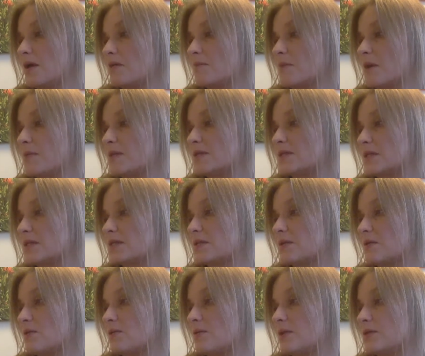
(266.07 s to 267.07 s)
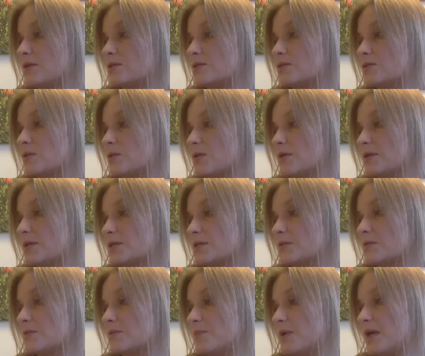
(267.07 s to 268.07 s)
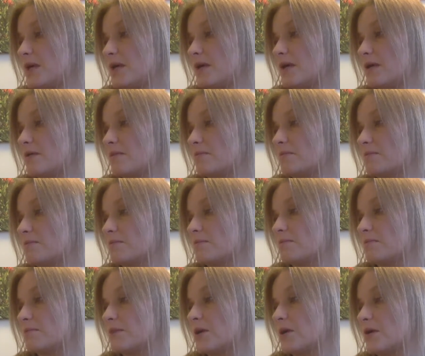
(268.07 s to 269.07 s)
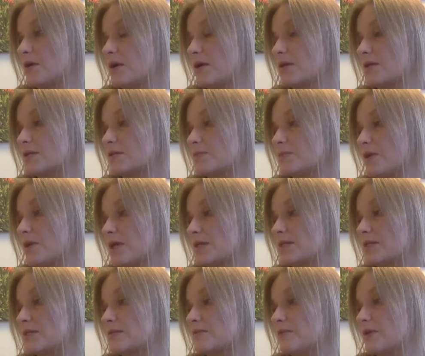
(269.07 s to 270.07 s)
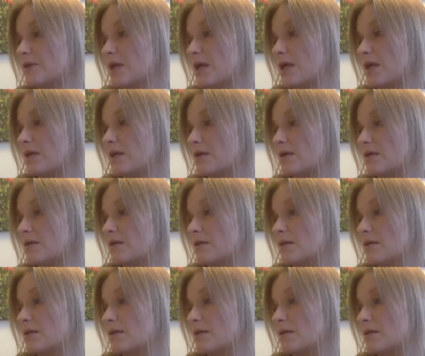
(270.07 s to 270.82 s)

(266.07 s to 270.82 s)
Mama says that only tourists would pay Mariana's prices for cake.